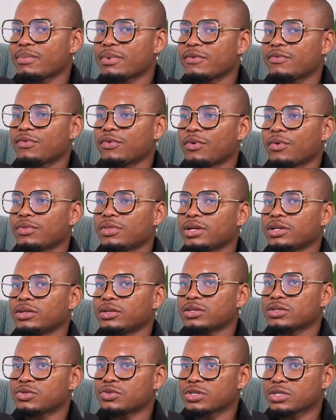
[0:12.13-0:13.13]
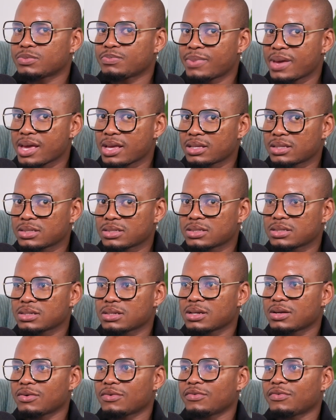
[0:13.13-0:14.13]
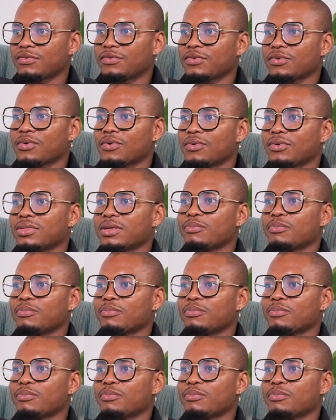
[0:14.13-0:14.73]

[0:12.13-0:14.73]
me for the disrespects, for the